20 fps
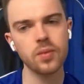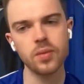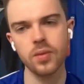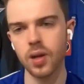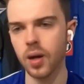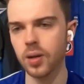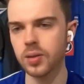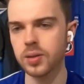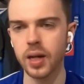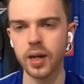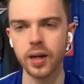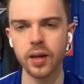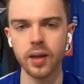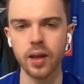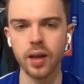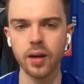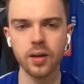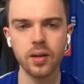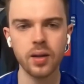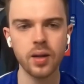I'll take
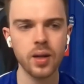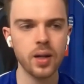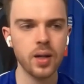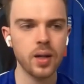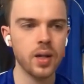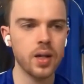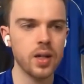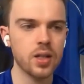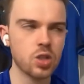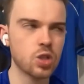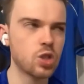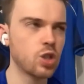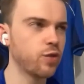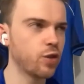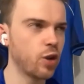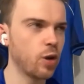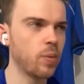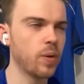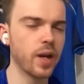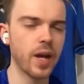that. It's a tough
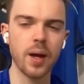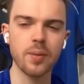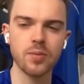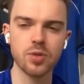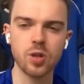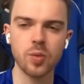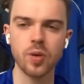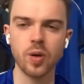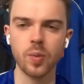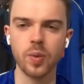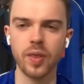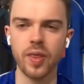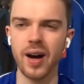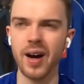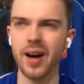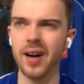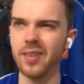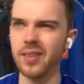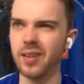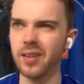couple of games coming up with that,
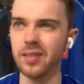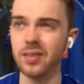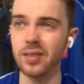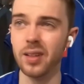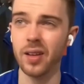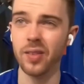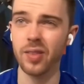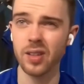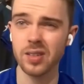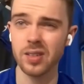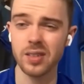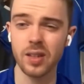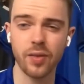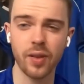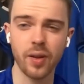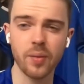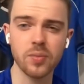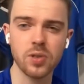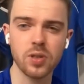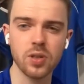and then I think it's
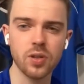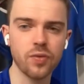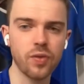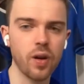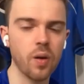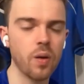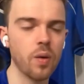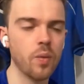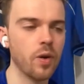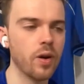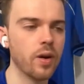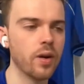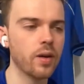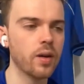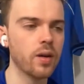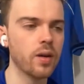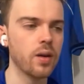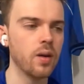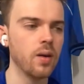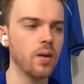Southampton the following week.
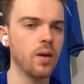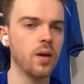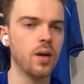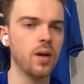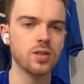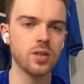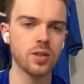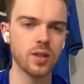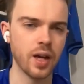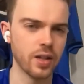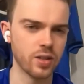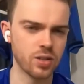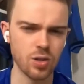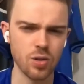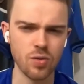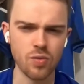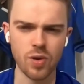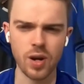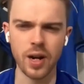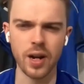So yeah, 2
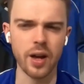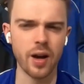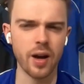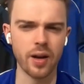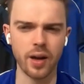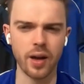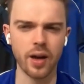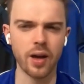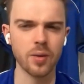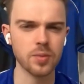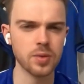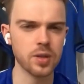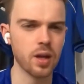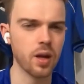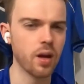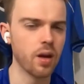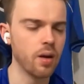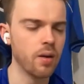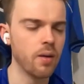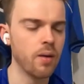really hard games
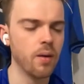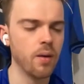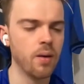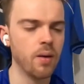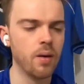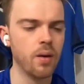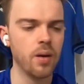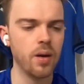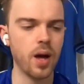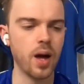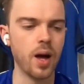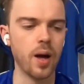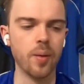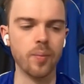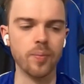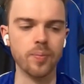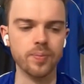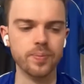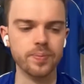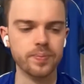there.
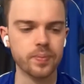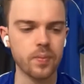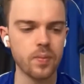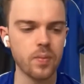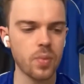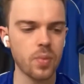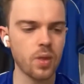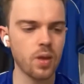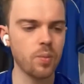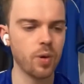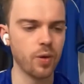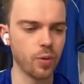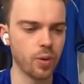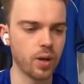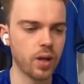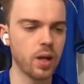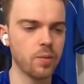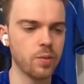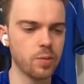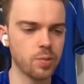Um, but if we can
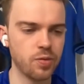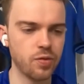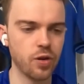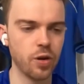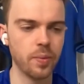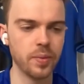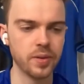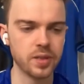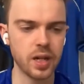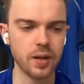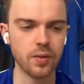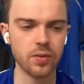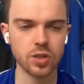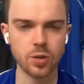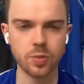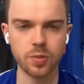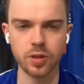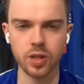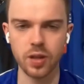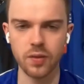keep the performance levels up
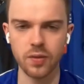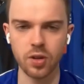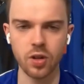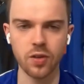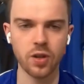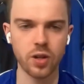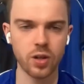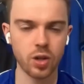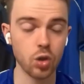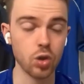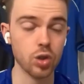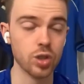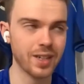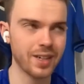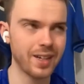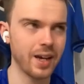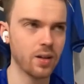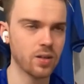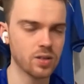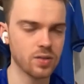and give a good
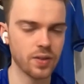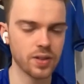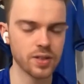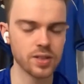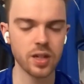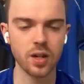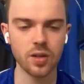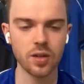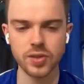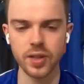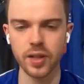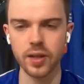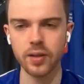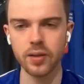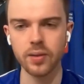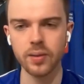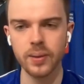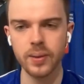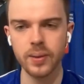account of ourselves, then